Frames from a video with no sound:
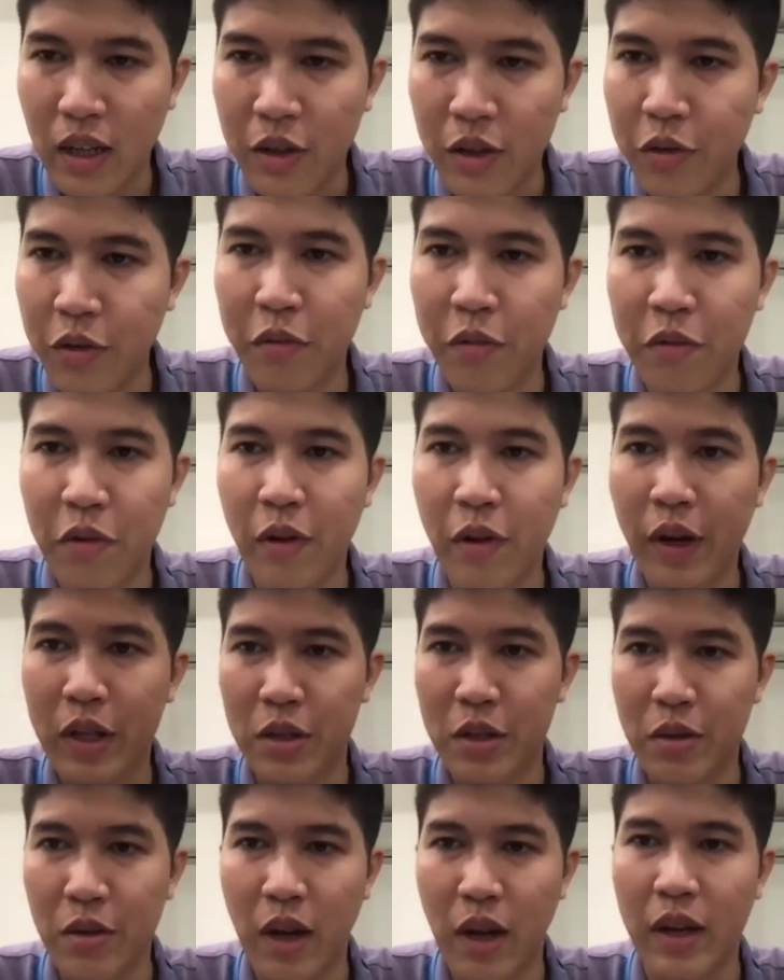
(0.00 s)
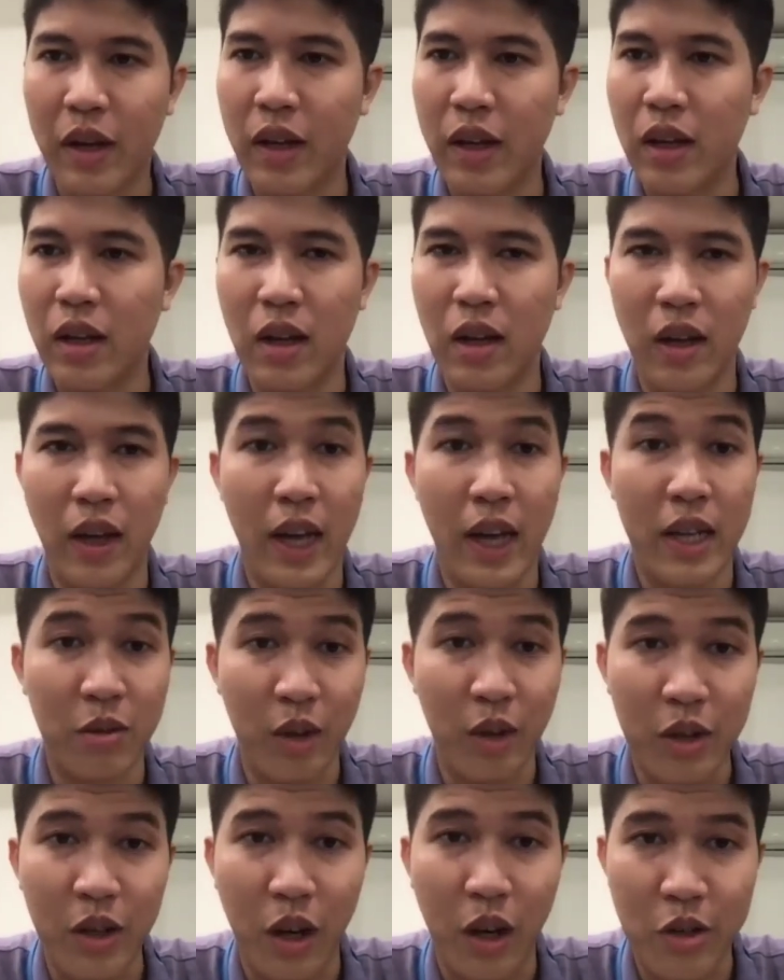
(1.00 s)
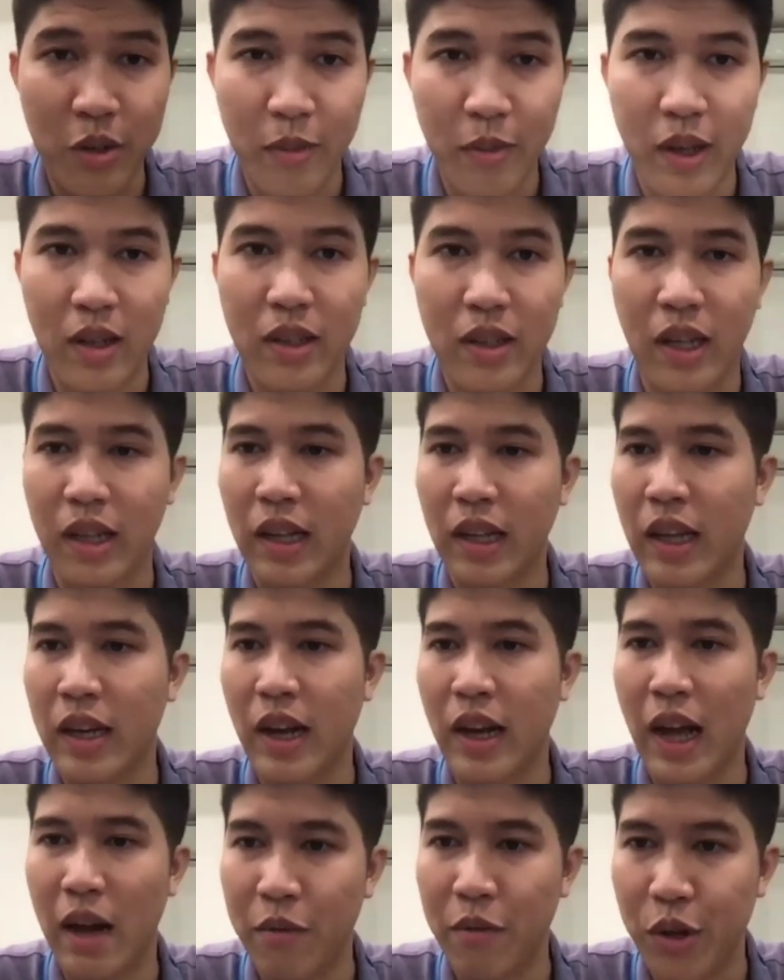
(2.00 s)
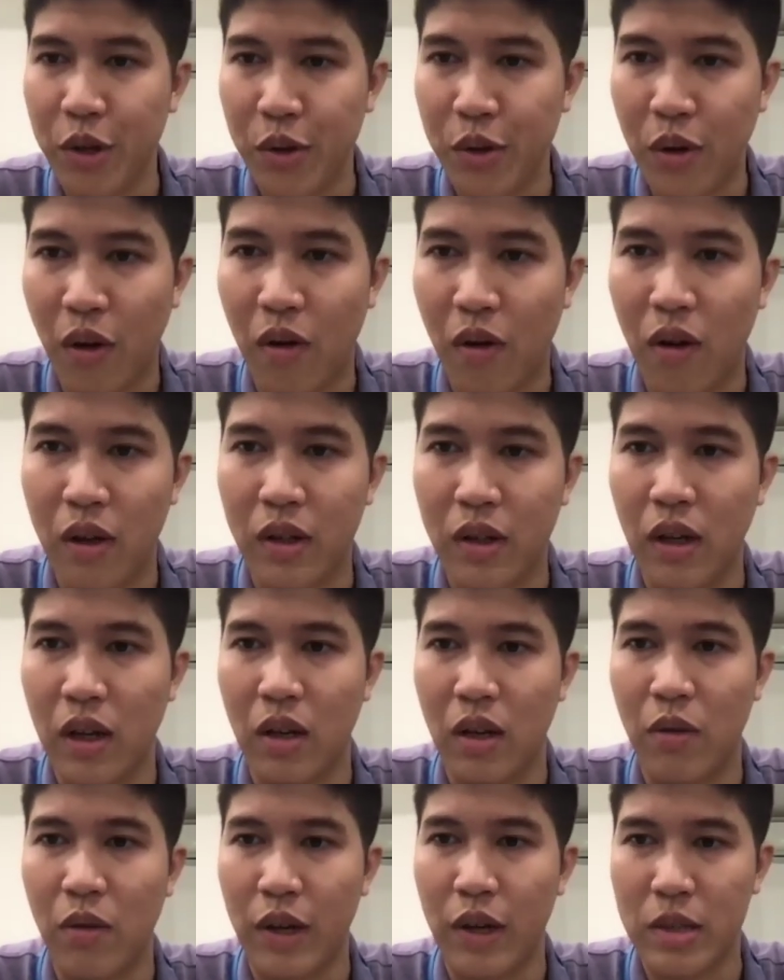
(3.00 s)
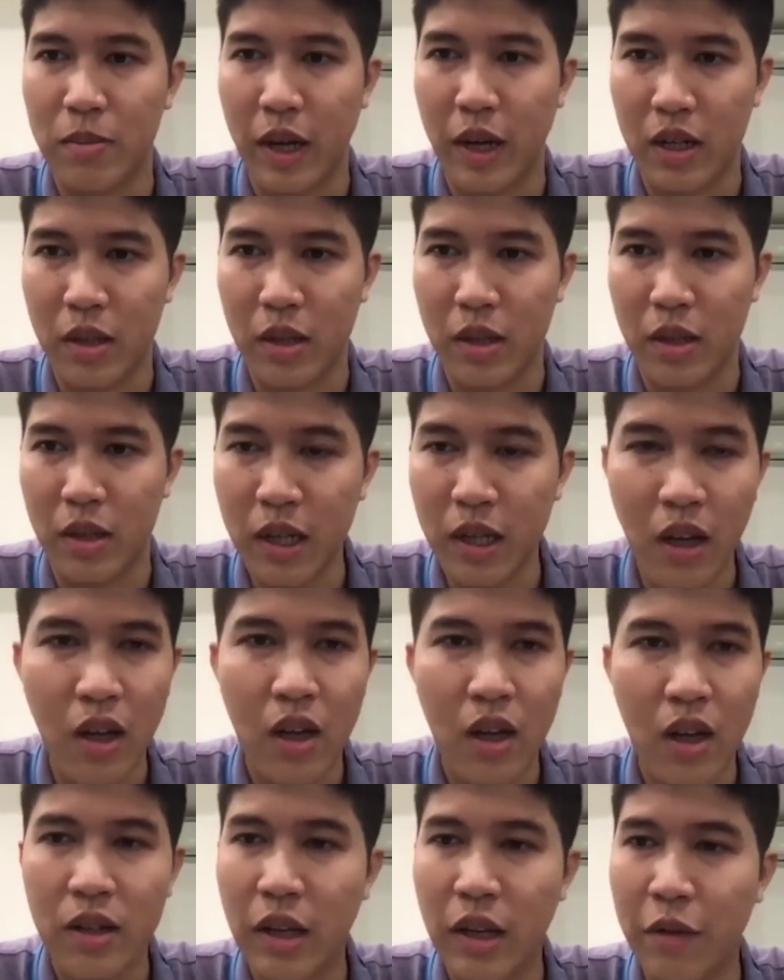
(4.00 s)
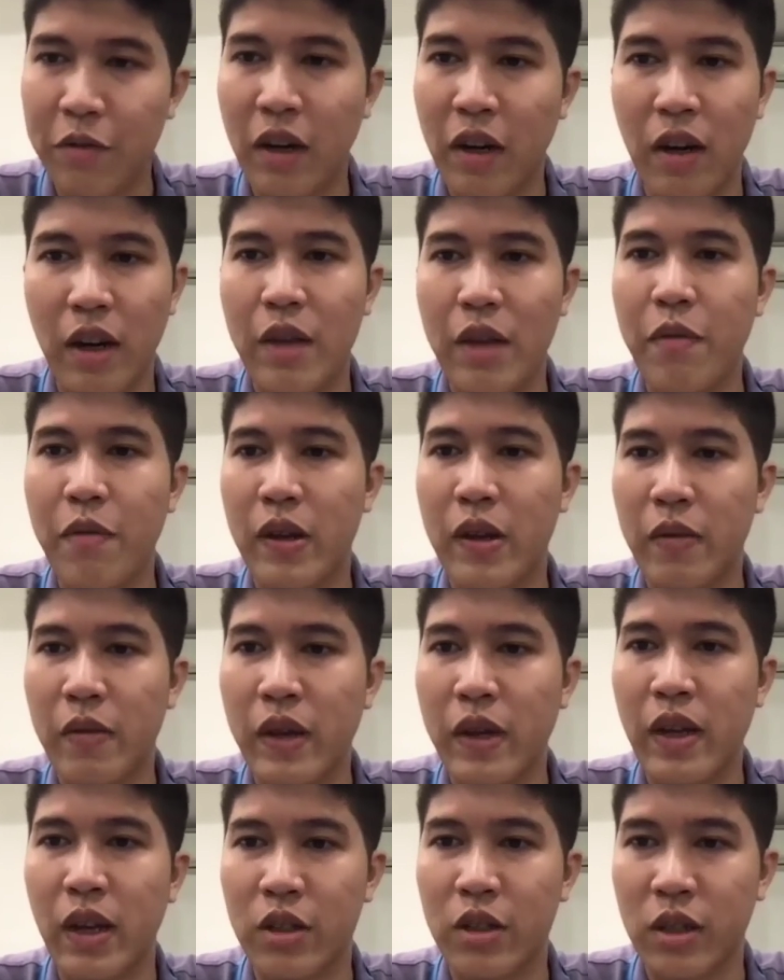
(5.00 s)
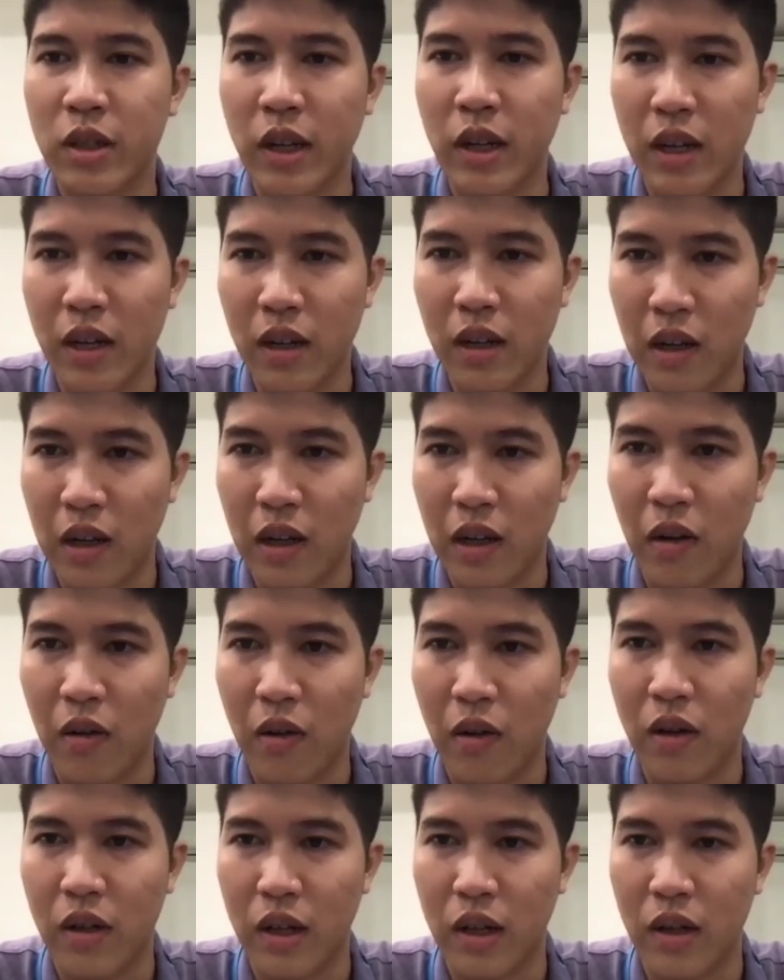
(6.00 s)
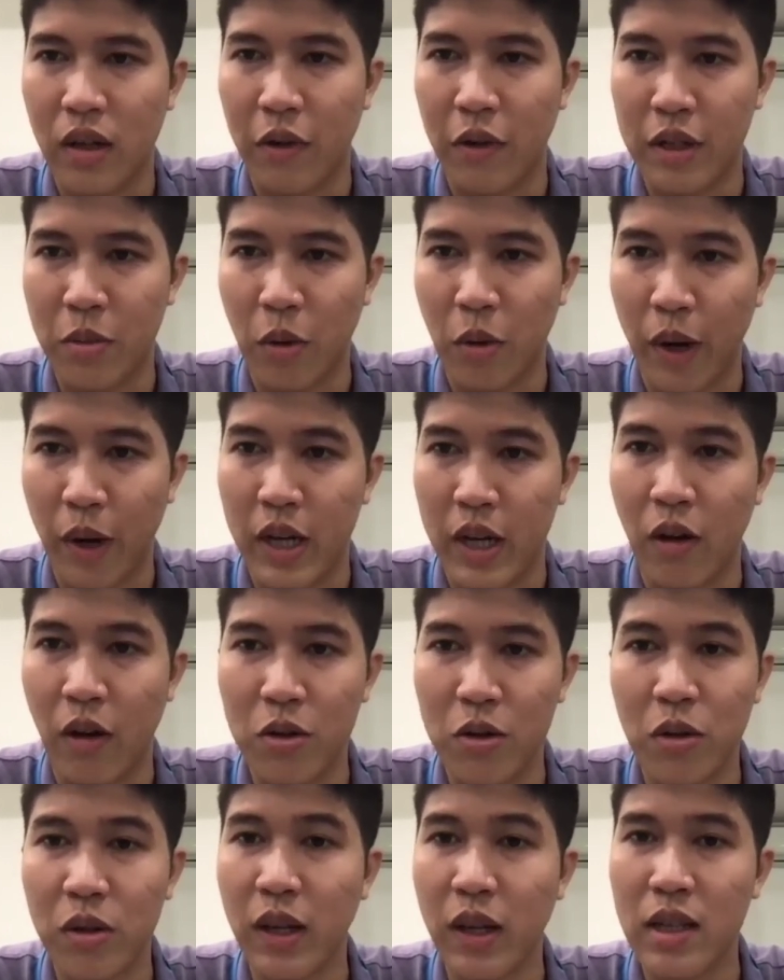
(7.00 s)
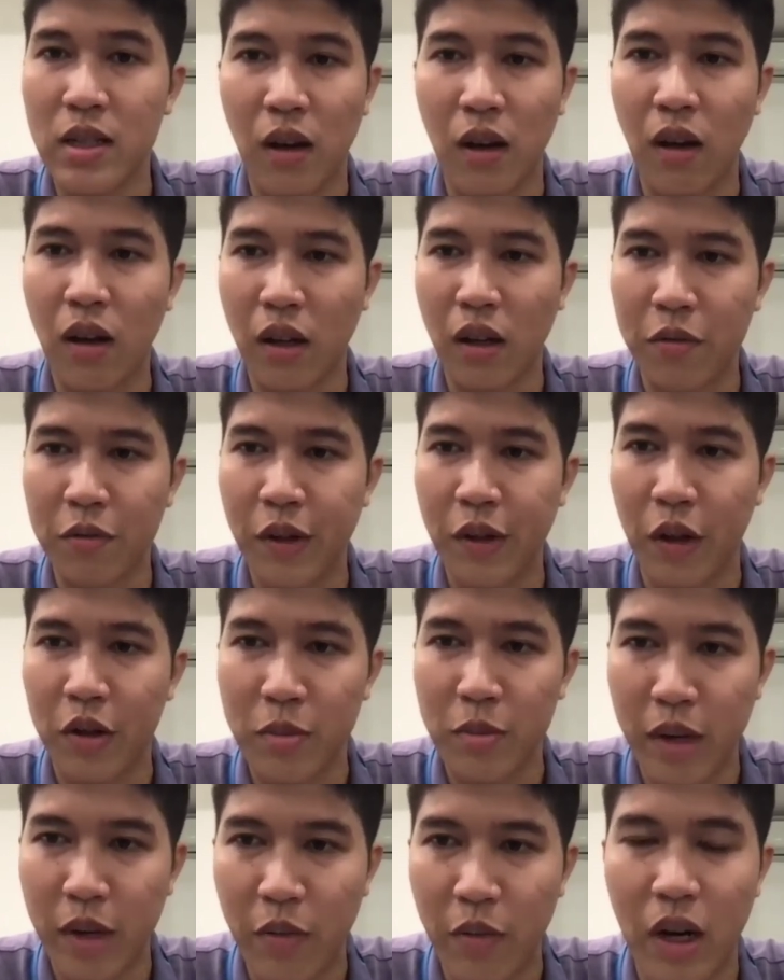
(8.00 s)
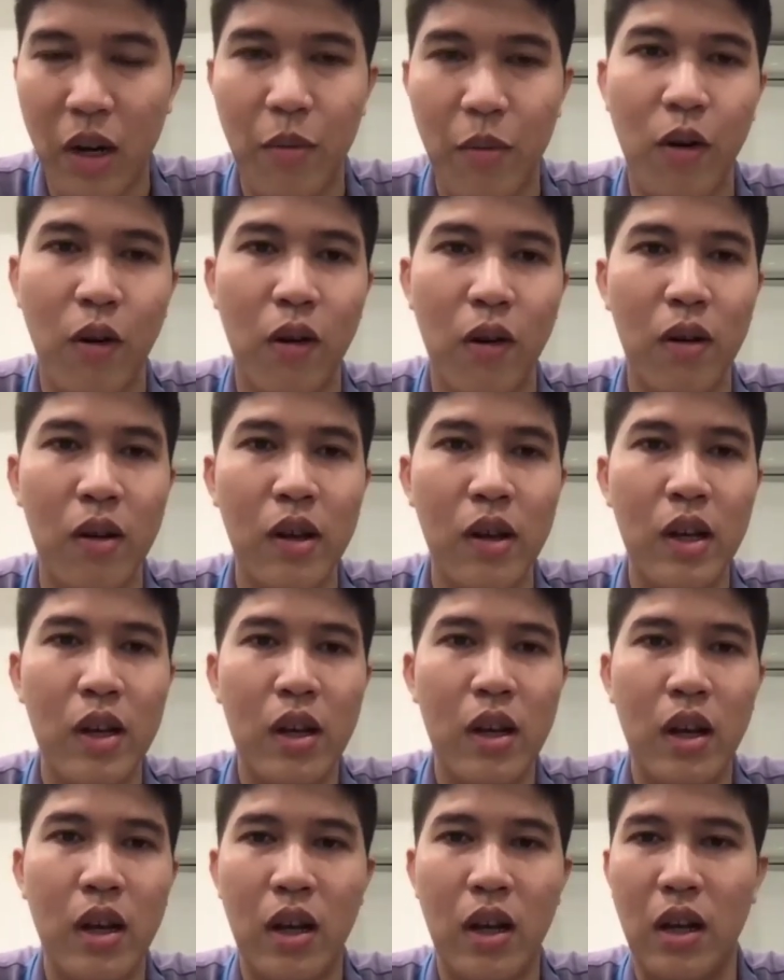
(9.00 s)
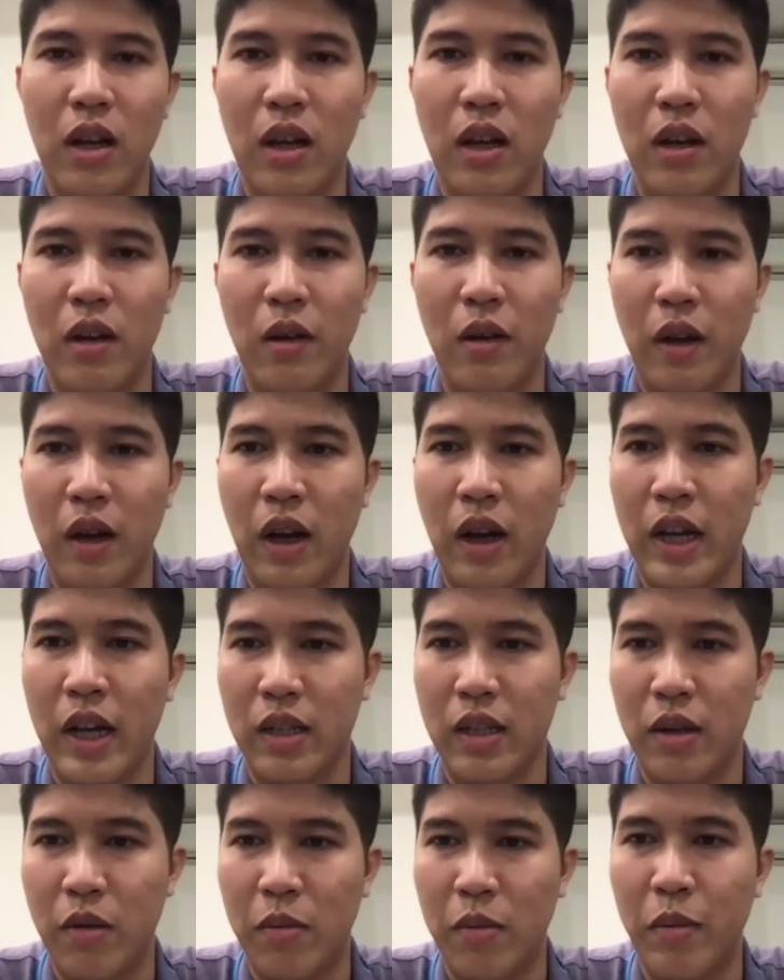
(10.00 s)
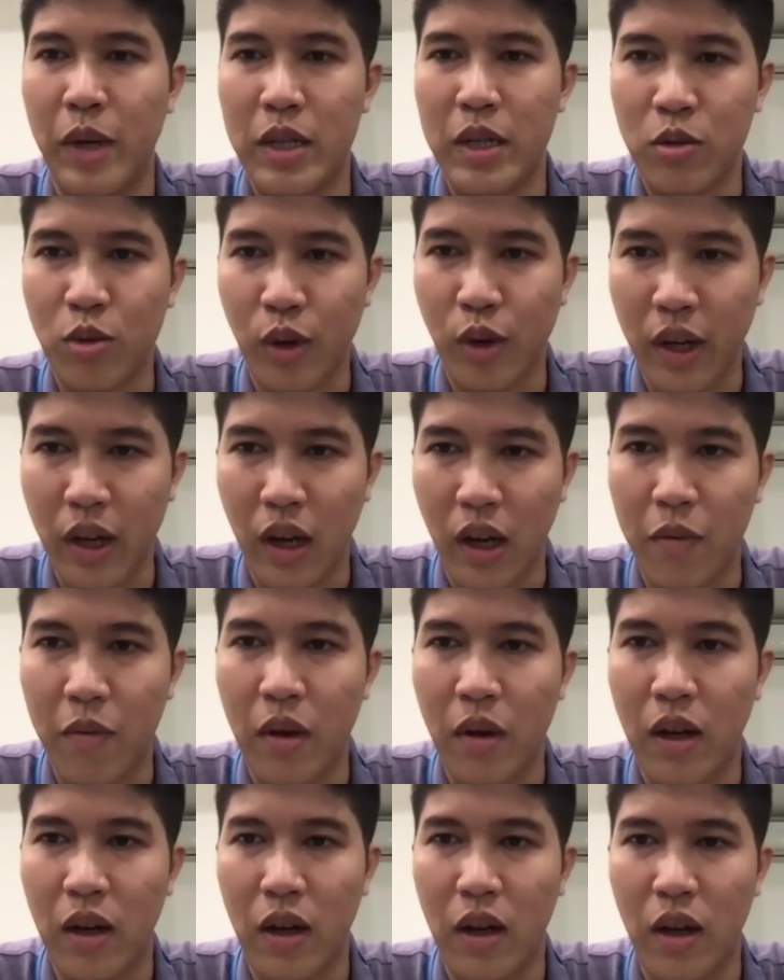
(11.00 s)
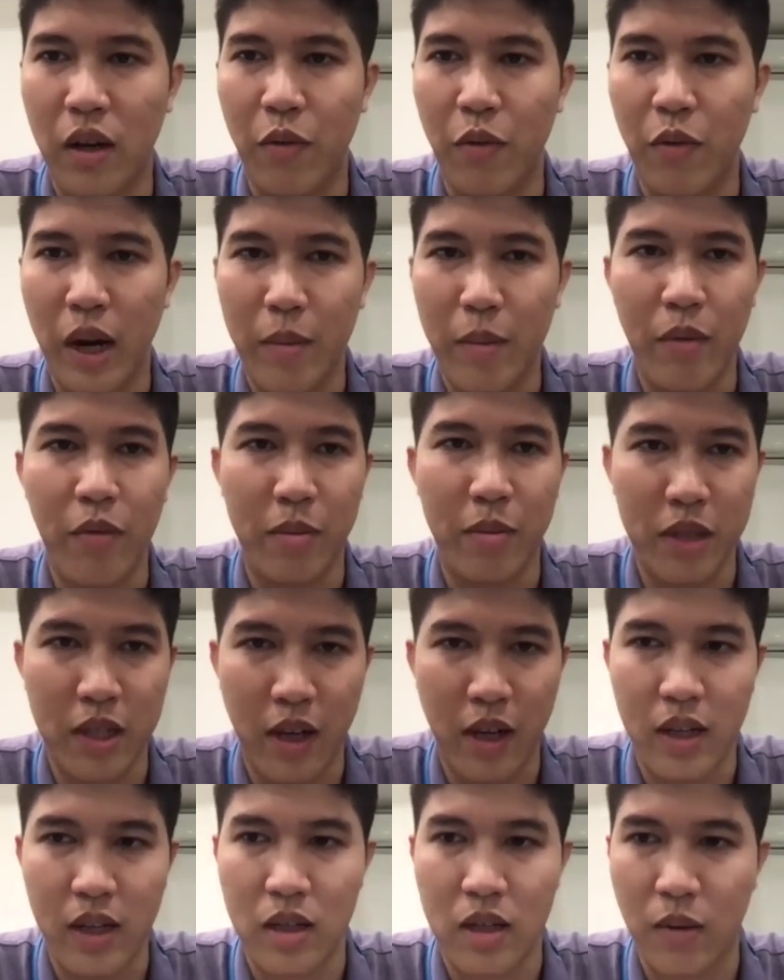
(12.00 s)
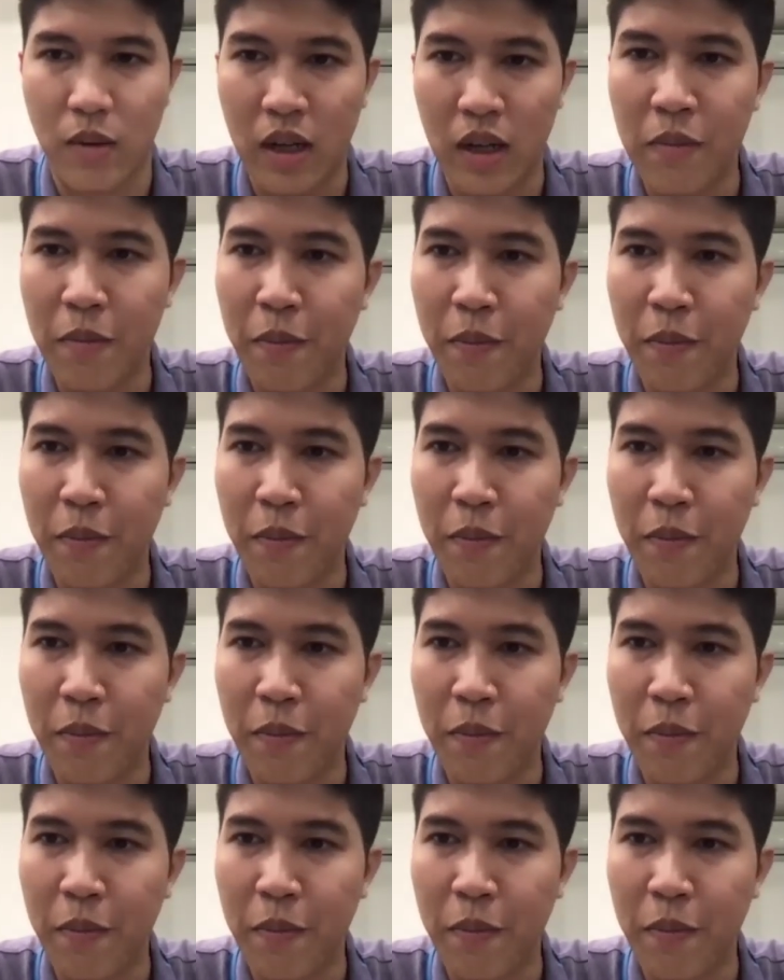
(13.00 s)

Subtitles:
you're referring to any extra document that can help you on waste management. Definitely, we can share on the Facebook page. Also, there's a lot of document available at the Ministry of Environment website as well.